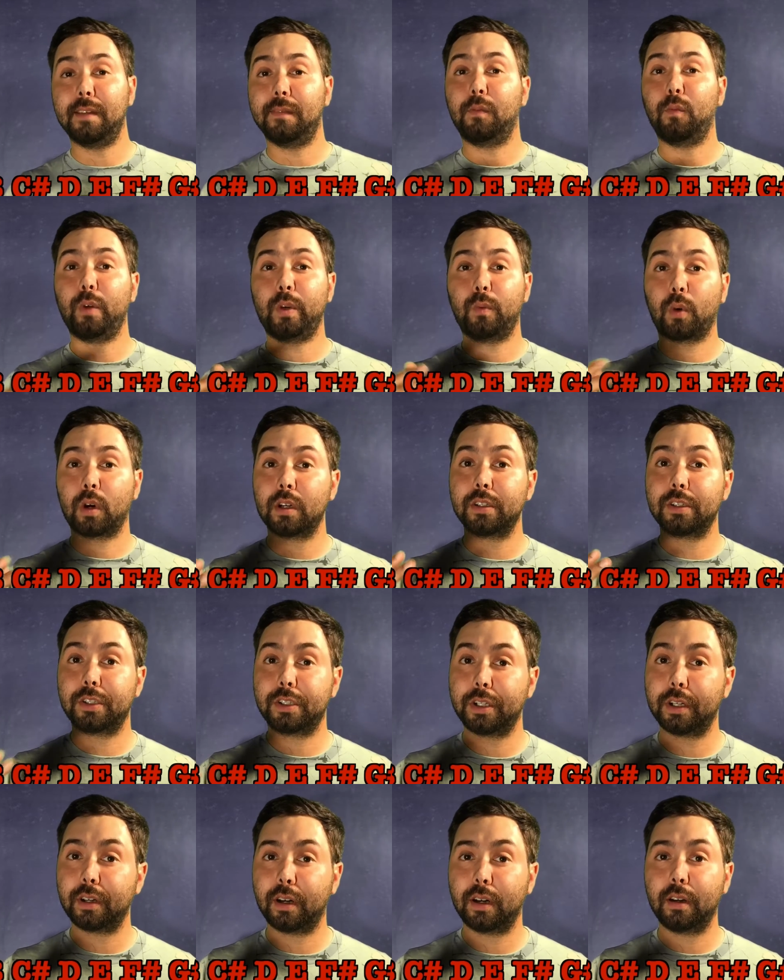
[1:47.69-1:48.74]
If we weren't
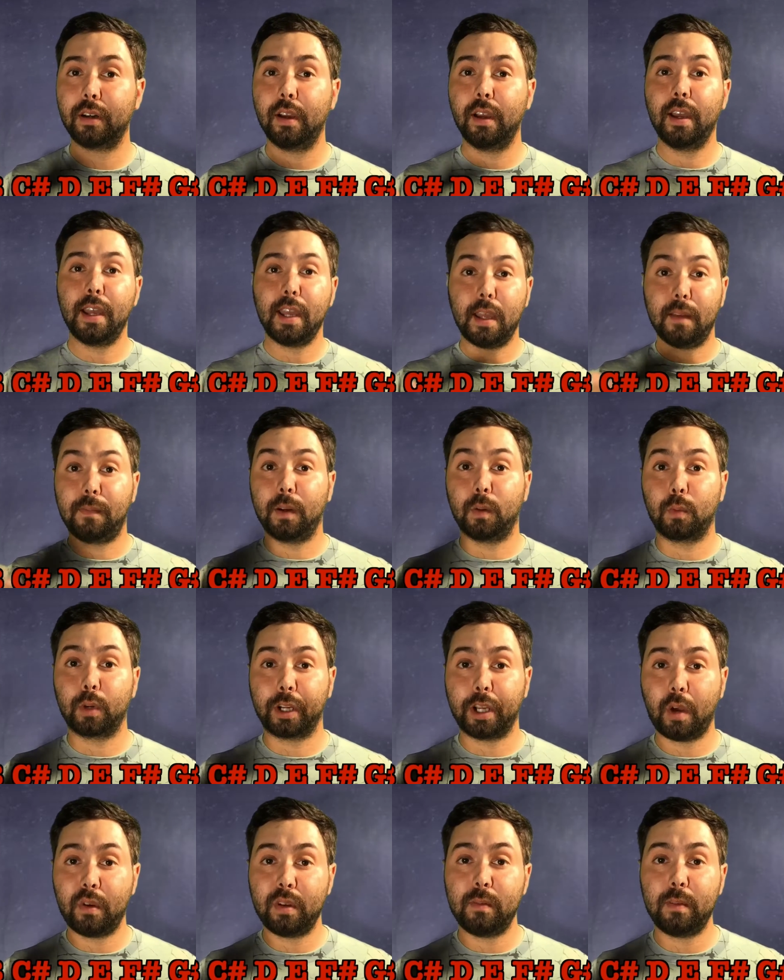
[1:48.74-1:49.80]
sure if it were
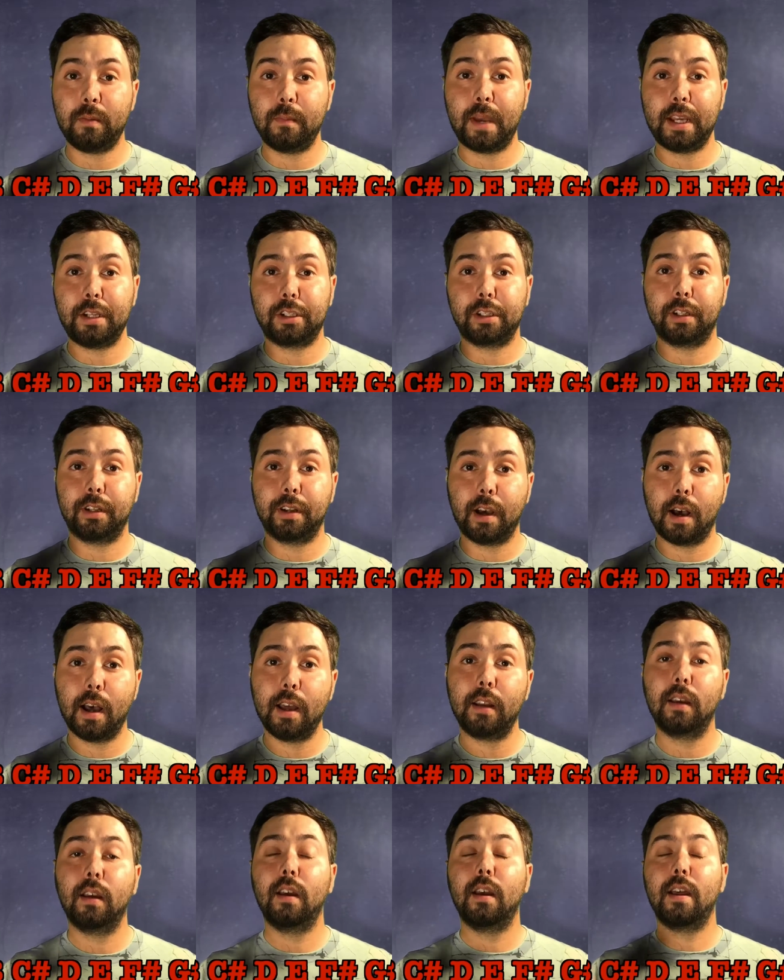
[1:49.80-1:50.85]
going to be major or
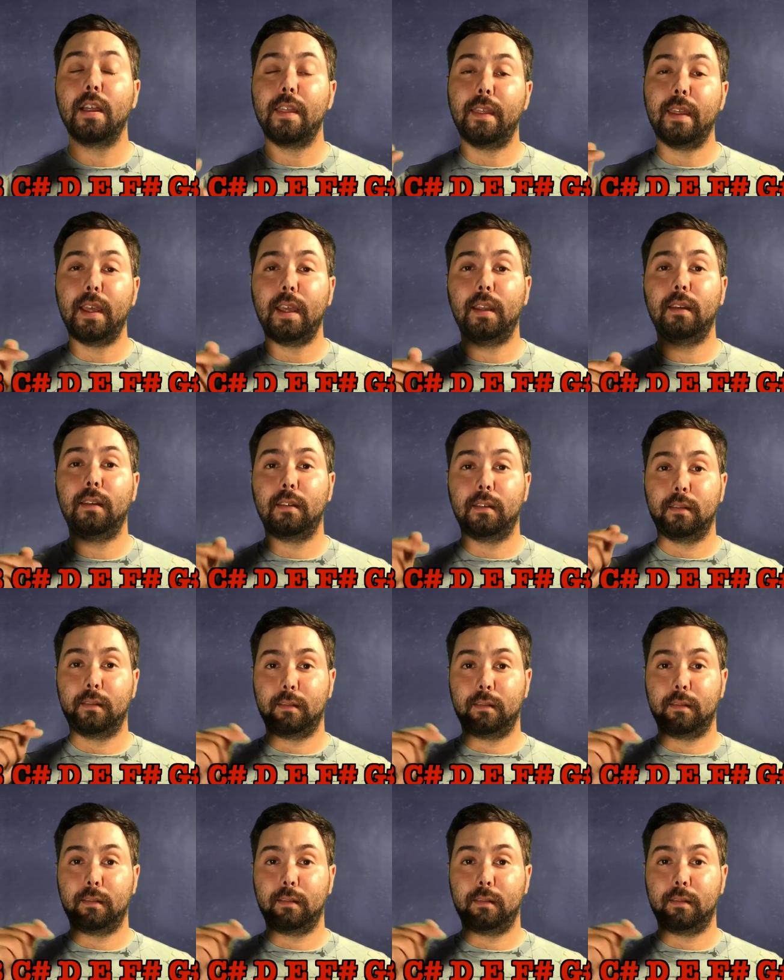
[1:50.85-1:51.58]
not, then